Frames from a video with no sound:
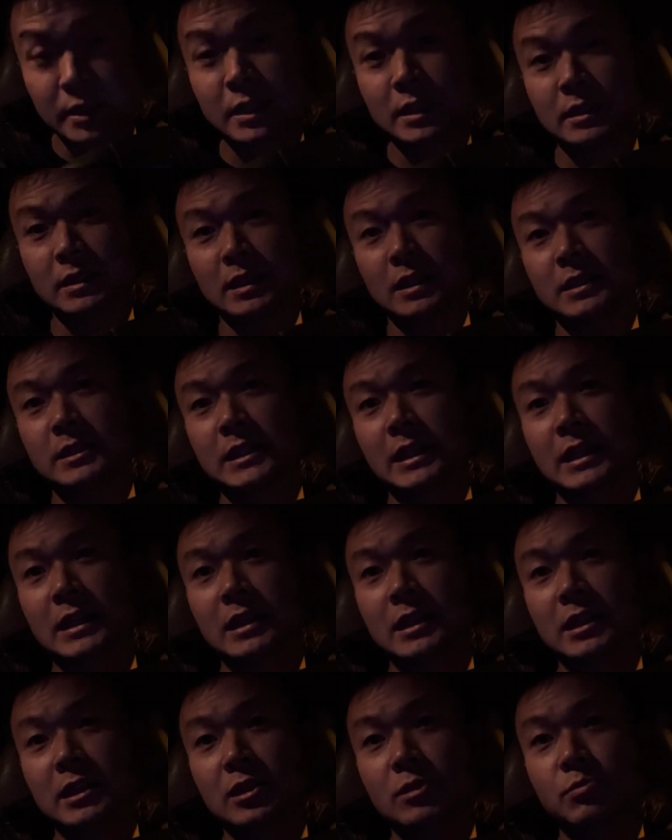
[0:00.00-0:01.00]
and uh, take a
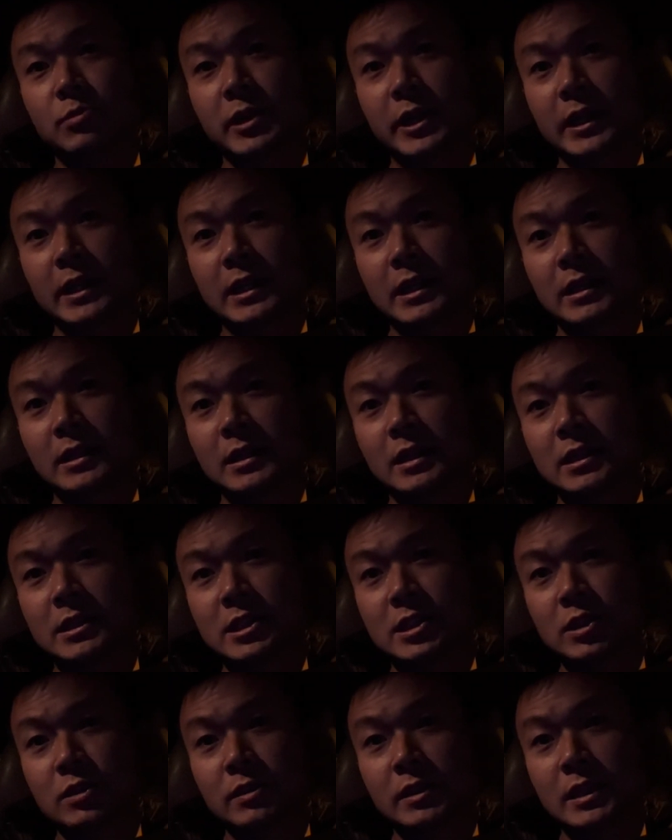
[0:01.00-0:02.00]
little break and uh,
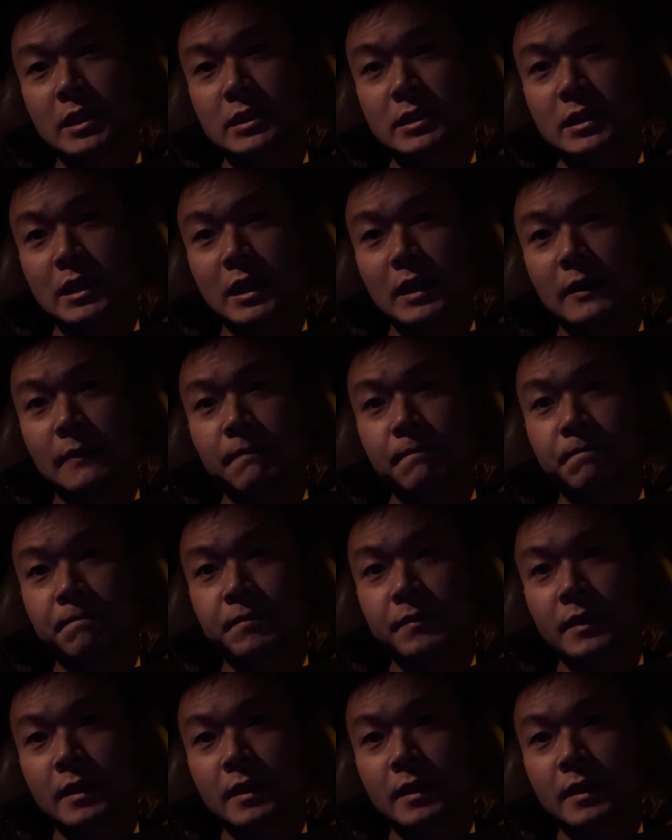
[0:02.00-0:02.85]
shoot this um,